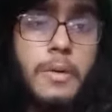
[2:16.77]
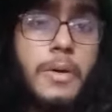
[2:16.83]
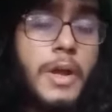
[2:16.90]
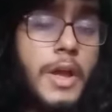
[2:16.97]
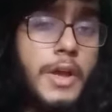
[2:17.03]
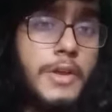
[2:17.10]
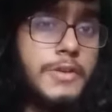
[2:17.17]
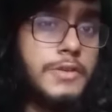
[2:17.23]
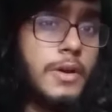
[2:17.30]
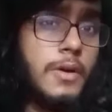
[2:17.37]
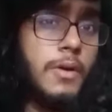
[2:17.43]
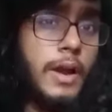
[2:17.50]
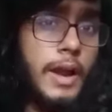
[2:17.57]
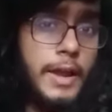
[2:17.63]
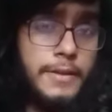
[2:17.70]

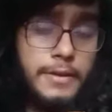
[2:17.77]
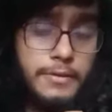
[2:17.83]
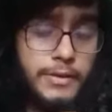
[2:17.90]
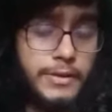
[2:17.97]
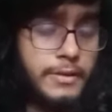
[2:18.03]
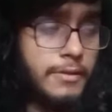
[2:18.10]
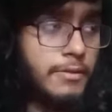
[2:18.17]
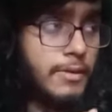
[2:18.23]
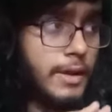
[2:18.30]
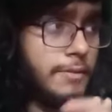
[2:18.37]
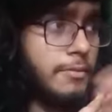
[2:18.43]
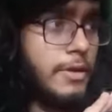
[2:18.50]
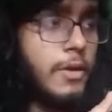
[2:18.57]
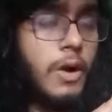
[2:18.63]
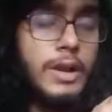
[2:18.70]
So, and the reason, and
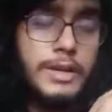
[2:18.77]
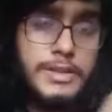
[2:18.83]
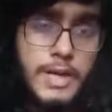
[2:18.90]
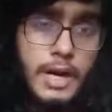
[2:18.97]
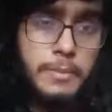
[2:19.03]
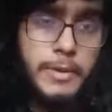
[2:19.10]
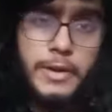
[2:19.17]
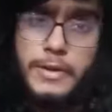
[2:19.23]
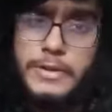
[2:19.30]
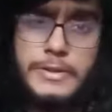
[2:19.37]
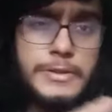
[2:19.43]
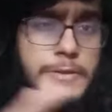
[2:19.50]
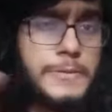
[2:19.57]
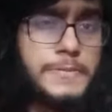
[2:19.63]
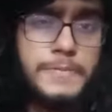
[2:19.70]
we call it dark
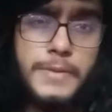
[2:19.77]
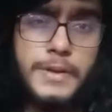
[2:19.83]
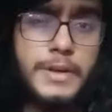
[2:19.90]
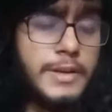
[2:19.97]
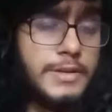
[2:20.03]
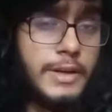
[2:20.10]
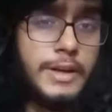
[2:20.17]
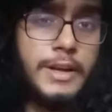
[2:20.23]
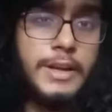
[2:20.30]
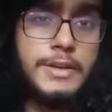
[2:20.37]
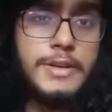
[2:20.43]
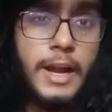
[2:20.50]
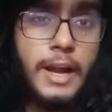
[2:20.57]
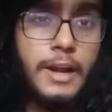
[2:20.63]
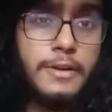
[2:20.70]
because it doesn't
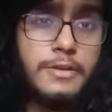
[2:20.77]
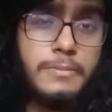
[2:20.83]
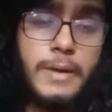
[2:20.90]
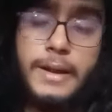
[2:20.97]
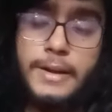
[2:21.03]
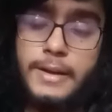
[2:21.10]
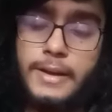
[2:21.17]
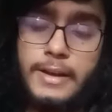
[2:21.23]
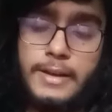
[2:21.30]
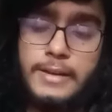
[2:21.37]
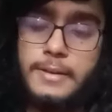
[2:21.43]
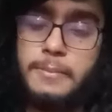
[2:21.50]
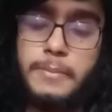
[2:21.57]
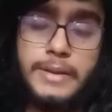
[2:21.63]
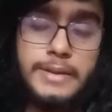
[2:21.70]
interact electromagnetically,
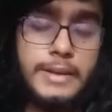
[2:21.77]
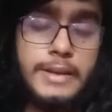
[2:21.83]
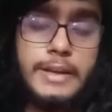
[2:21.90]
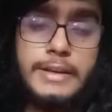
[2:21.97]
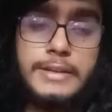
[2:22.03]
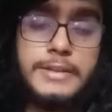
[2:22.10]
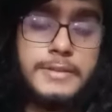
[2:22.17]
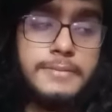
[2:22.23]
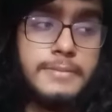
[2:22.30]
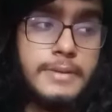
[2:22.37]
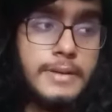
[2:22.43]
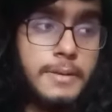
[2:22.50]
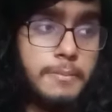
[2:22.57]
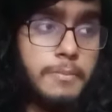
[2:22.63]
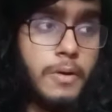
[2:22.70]
making it
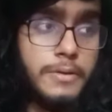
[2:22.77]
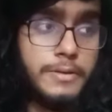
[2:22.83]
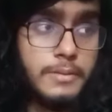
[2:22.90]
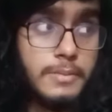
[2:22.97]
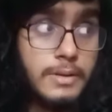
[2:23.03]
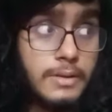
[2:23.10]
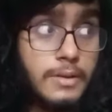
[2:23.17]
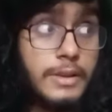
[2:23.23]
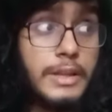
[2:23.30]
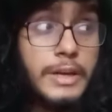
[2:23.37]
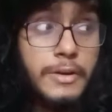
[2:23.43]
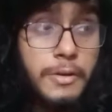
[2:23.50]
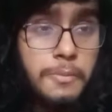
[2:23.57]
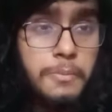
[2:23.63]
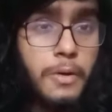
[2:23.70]
impossible, near to
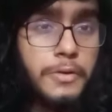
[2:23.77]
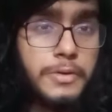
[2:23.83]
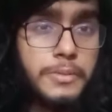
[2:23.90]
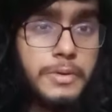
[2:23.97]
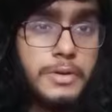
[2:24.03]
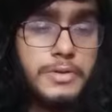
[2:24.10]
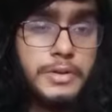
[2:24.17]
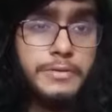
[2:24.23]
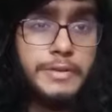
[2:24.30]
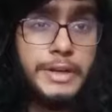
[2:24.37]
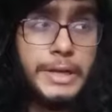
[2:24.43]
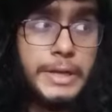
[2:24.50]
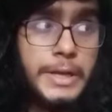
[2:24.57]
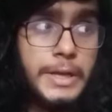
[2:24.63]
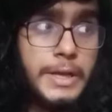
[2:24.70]
impossible to even
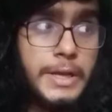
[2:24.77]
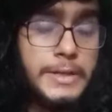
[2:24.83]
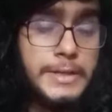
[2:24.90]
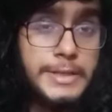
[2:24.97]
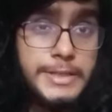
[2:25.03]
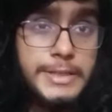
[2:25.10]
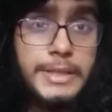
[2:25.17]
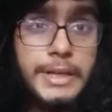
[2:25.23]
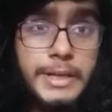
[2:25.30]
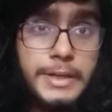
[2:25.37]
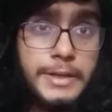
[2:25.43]
see it.